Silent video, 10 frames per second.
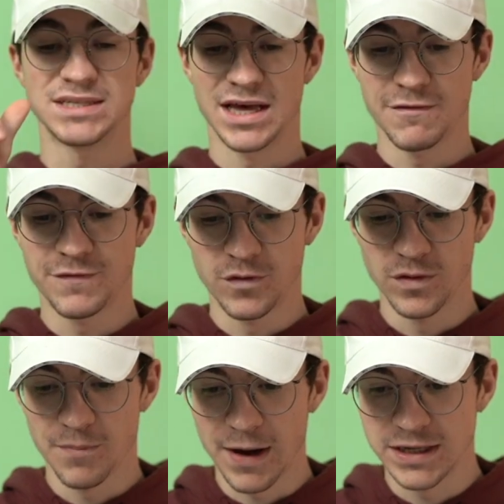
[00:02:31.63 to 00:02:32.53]
there for
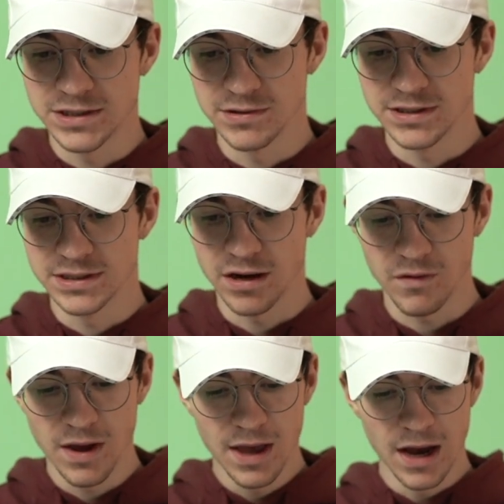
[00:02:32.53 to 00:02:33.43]
the battery. So
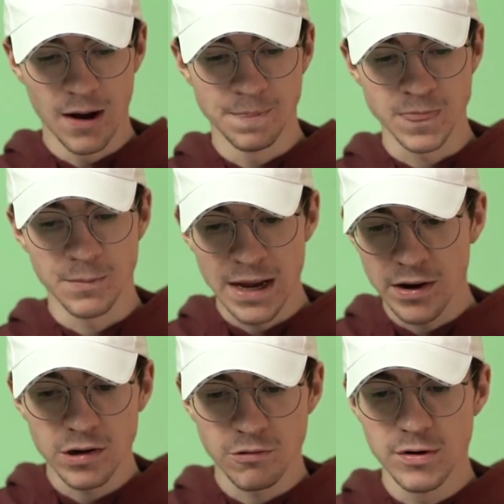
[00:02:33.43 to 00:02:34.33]
I'm now
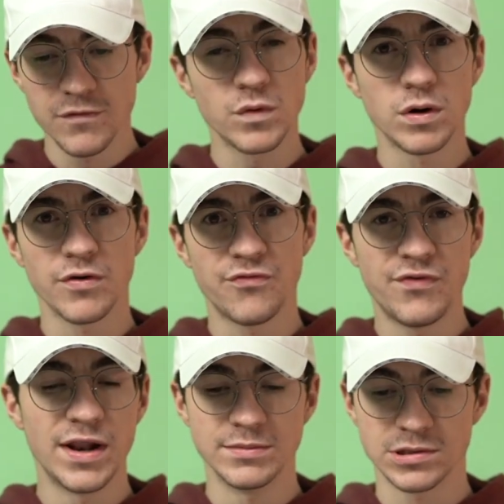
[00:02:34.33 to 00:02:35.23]
going to remove all of the Phillips